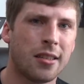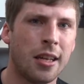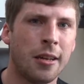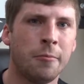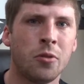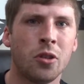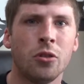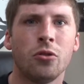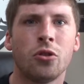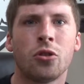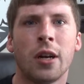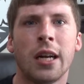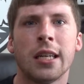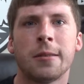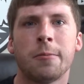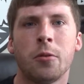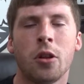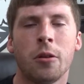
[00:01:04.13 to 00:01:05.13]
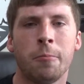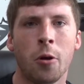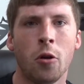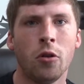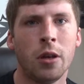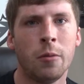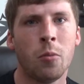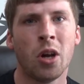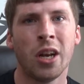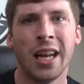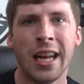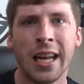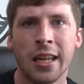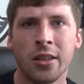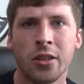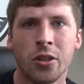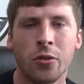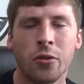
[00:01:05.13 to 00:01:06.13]
them to transfer their Pokemon
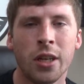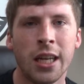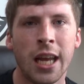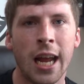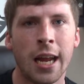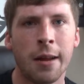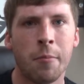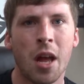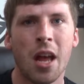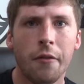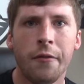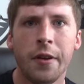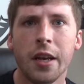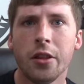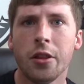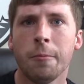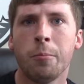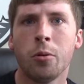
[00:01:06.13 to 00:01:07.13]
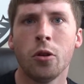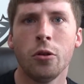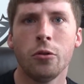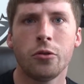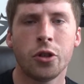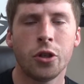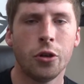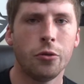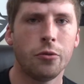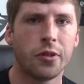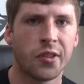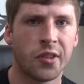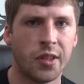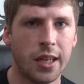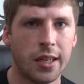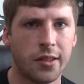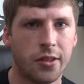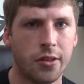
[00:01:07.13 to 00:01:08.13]
into the game via the Bluetooth
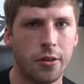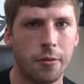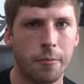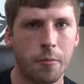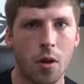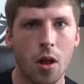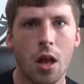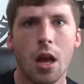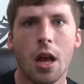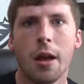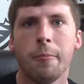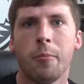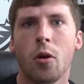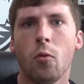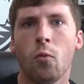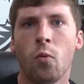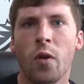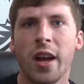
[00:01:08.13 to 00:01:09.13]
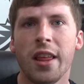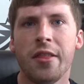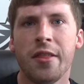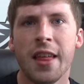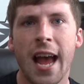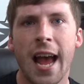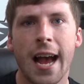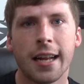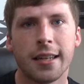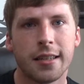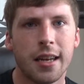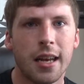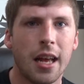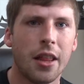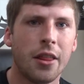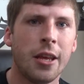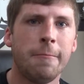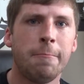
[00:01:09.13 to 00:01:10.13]
system. But with that,
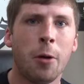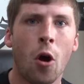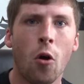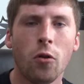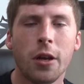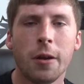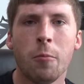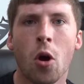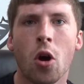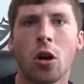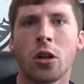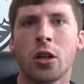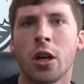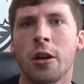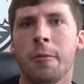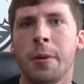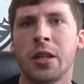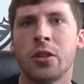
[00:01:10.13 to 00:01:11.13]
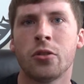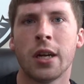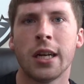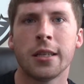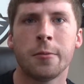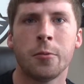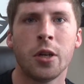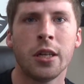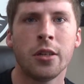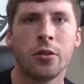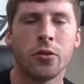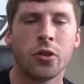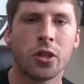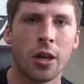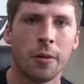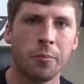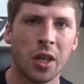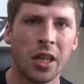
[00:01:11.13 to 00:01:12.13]
the Pokemon are going to be transferred into
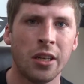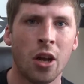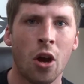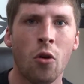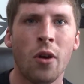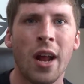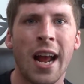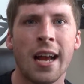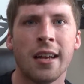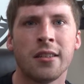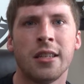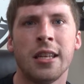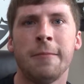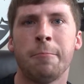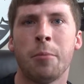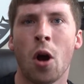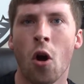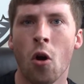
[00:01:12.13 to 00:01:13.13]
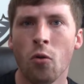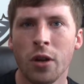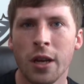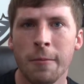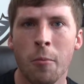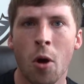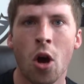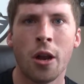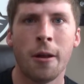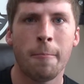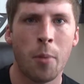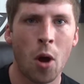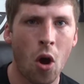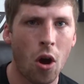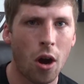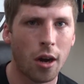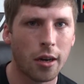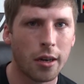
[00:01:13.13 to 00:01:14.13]
something known as the Pokemon
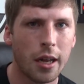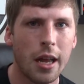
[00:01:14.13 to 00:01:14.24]
Park.